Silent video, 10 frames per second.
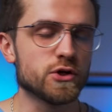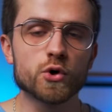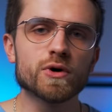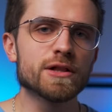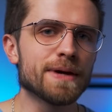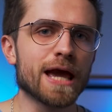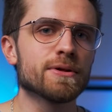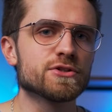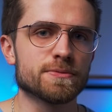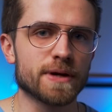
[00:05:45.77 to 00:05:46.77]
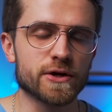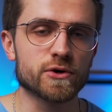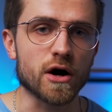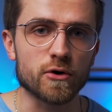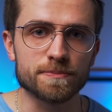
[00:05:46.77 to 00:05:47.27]
you will be able to make
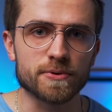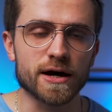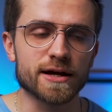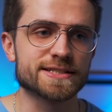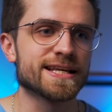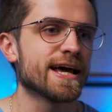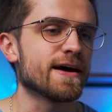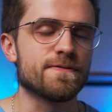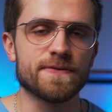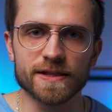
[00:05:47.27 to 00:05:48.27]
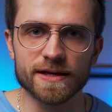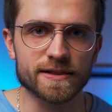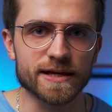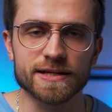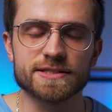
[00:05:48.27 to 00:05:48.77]
your own products, affiliate
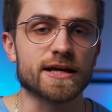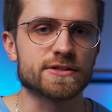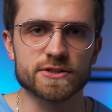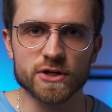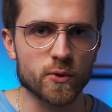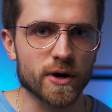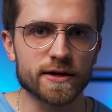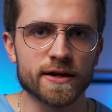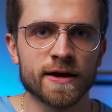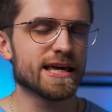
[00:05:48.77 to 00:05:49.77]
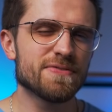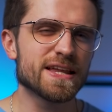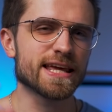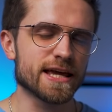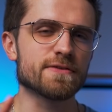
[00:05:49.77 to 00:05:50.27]
links, and so on.
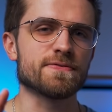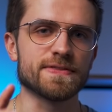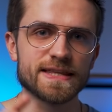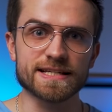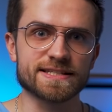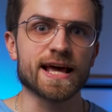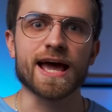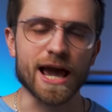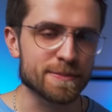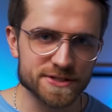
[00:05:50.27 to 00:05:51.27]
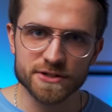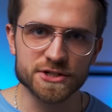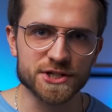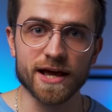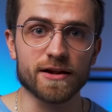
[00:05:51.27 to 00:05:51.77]
Even if this hamster
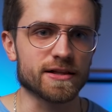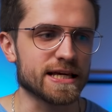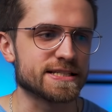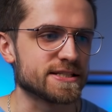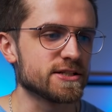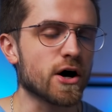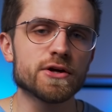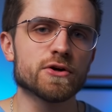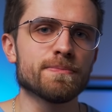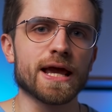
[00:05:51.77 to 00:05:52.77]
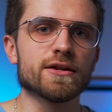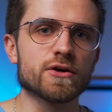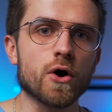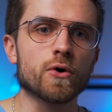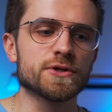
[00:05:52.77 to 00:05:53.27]
channel is not your main
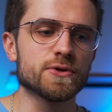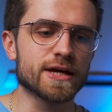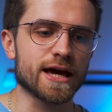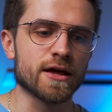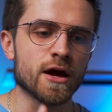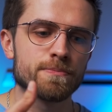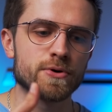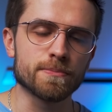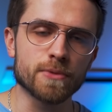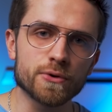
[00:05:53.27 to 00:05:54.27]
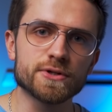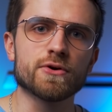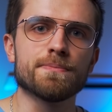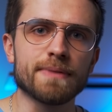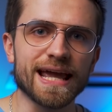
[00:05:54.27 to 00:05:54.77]
goal, you can promote
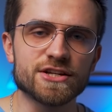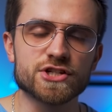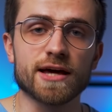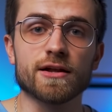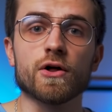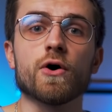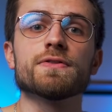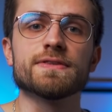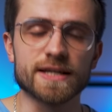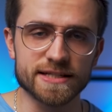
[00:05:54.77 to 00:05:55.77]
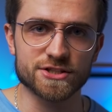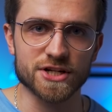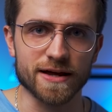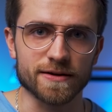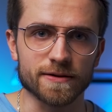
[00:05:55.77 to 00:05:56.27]
your main channel on this
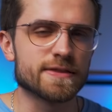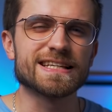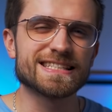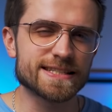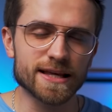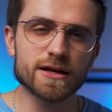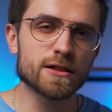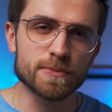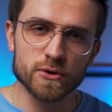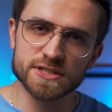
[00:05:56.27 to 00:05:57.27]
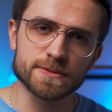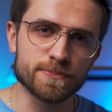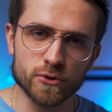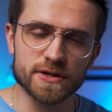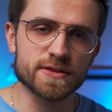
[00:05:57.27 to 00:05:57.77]
channel. The single most
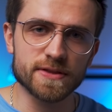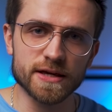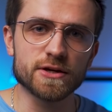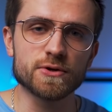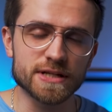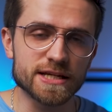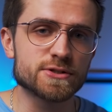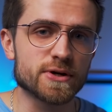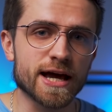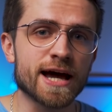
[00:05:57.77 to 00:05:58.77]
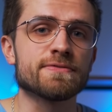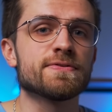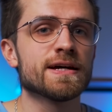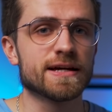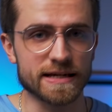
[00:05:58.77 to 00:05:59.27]
important thing you need to have
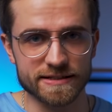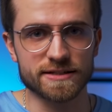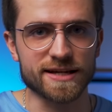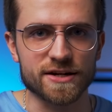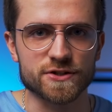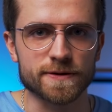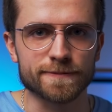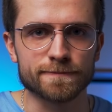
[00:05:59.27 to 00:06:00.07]
is attention.